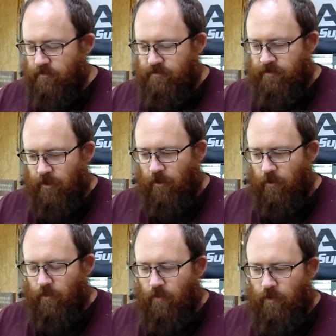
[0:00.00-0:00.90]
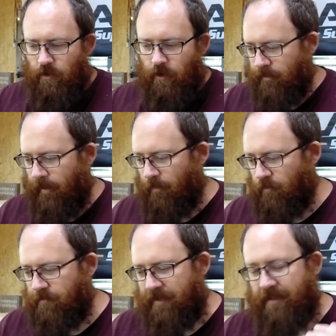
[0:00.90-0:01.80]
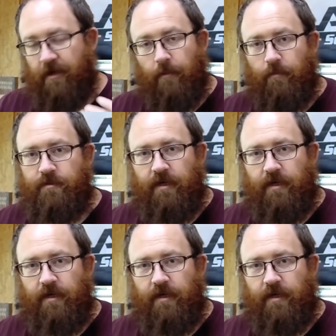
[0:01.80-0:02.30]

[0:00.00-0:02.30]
So that would be the numbers